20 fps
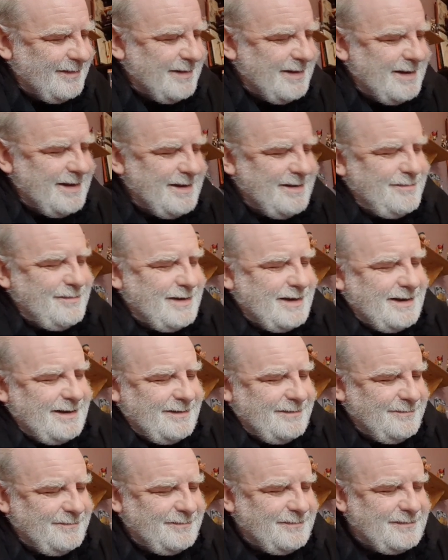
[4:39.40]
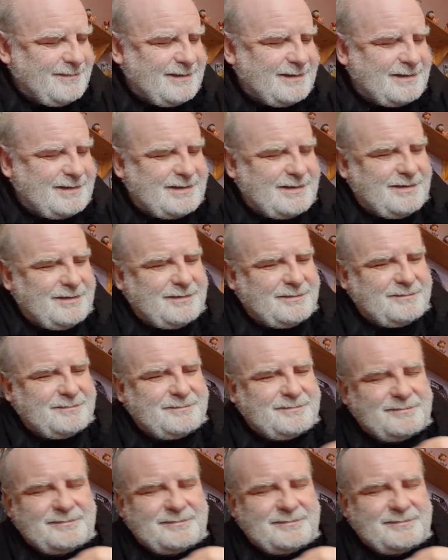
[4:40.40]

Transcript: Here we are. So